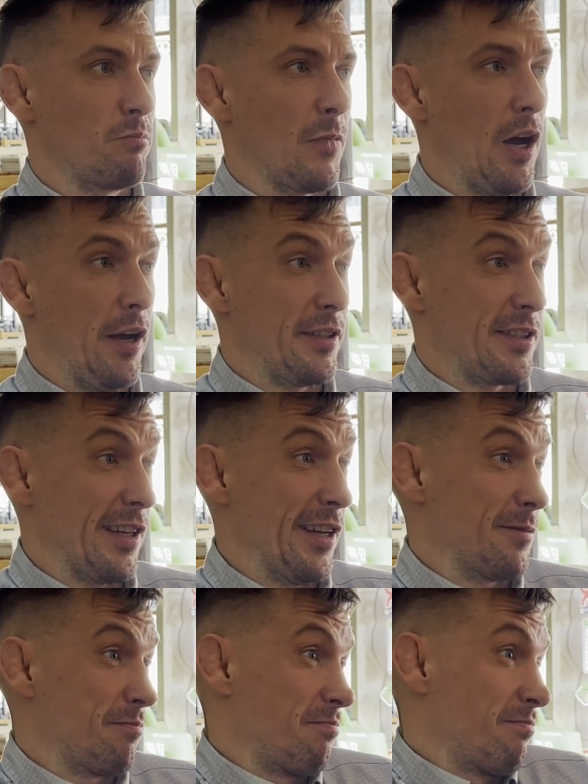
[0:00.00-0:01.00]
I
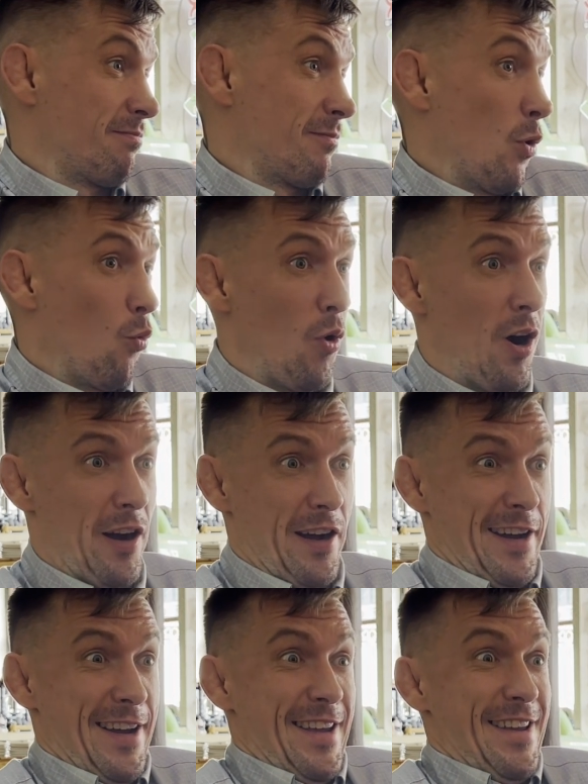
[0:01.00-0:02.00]
said,
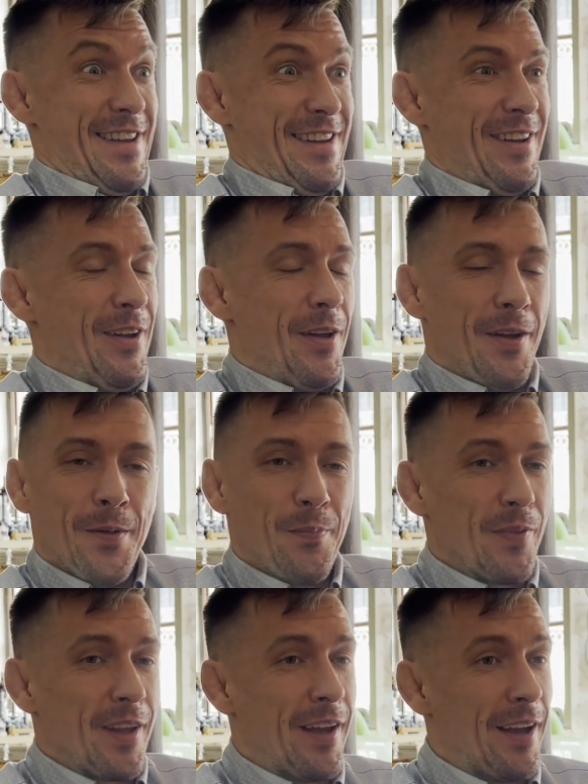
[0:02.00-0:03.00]
why?
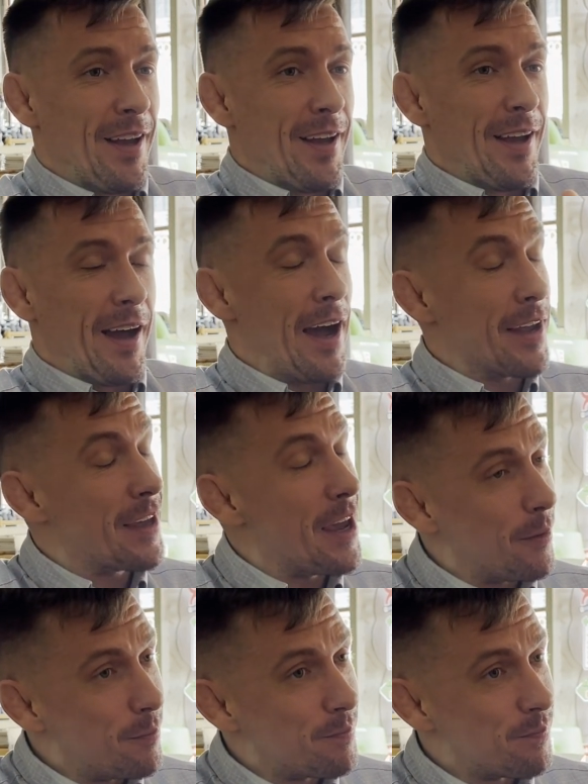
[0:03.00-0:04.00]
I
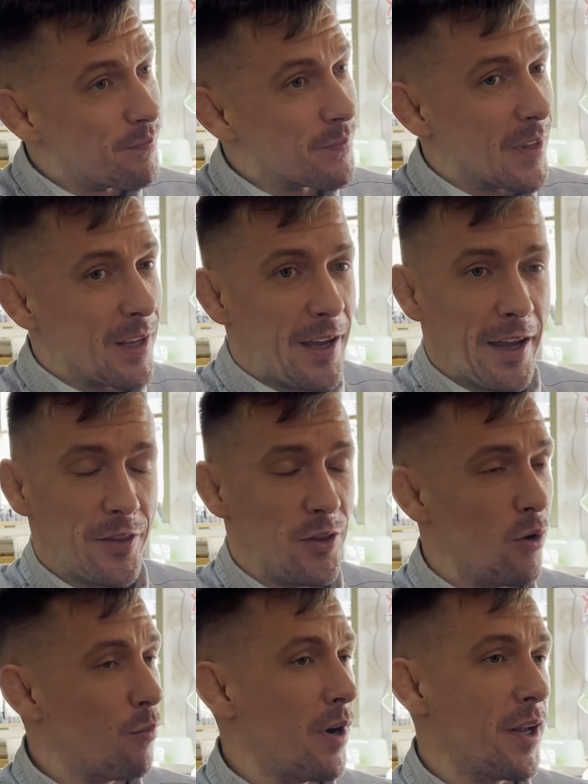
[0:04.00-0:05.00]
came, had
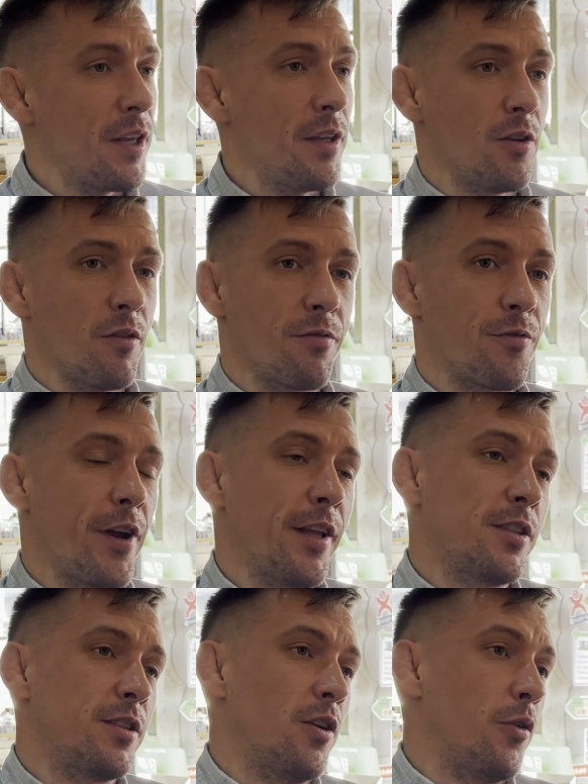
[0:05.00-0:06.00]
no money, no
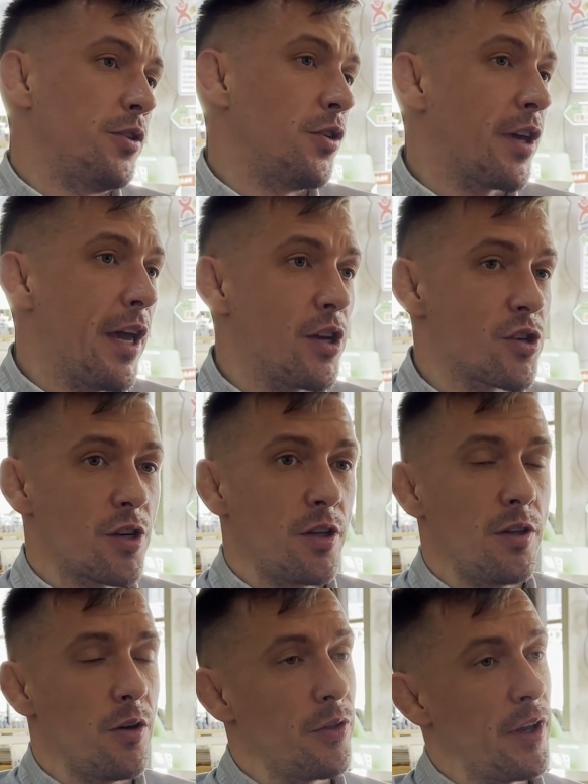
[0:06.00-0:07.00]
friends, no
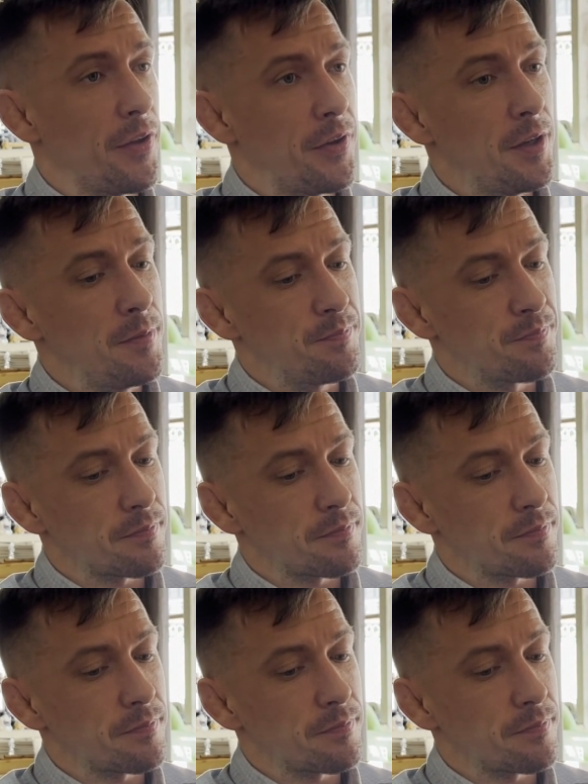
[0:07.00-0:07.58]
education, no nothing.